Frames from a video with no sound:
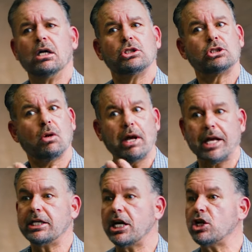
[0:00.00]
So I
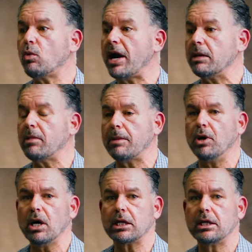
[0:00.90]
continued writing my
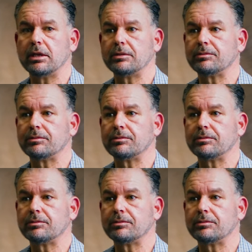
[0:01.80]
book.